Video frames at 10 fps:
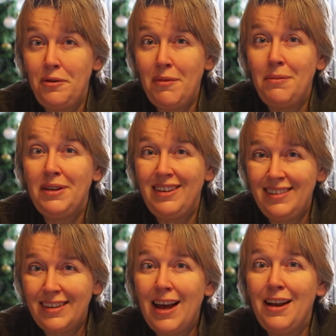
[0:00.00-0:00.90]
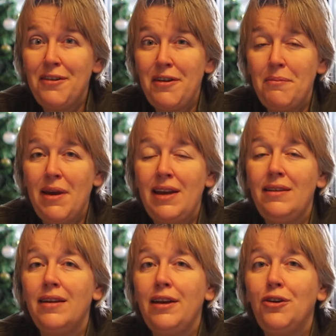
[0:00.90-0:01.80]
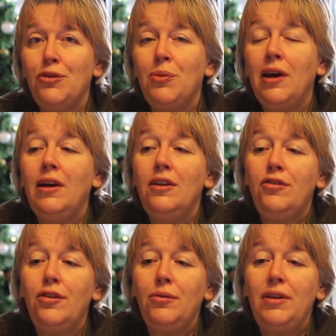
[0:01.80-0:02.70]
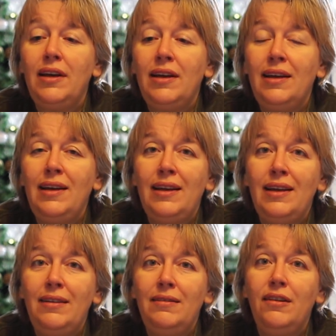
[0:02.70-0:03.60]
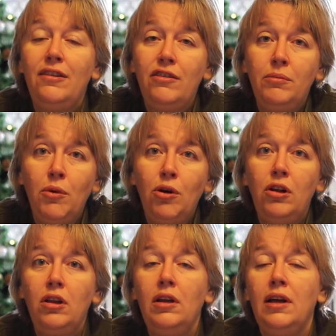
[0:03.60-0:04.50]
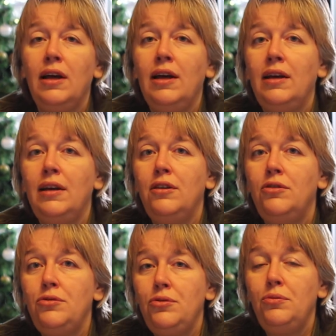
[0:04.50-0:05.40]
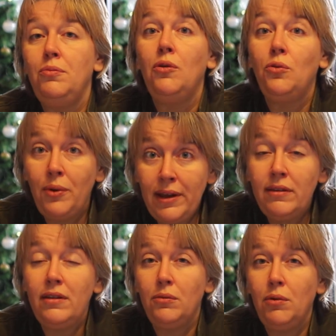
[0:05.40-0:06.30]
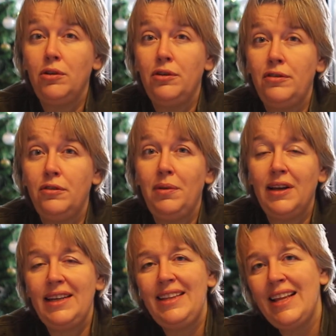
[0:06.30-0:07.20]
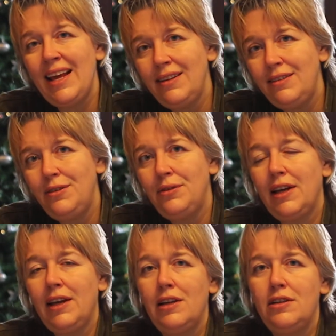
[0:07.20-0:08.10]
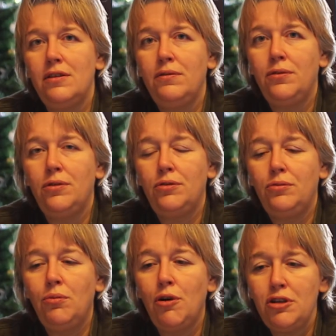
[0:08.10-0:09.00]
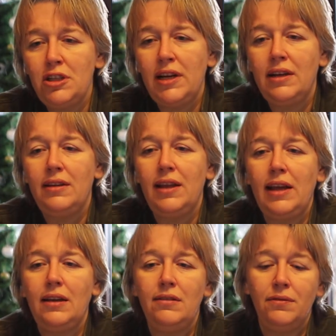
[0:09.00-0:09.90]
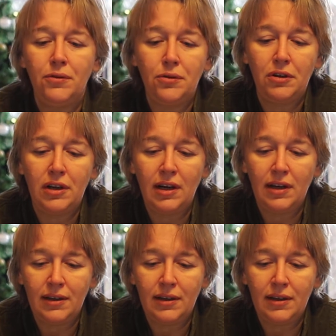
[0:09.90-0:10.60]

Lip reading: remember the scullery maids, I hope. So the small room with the water supply next to the kitchen for washing things, for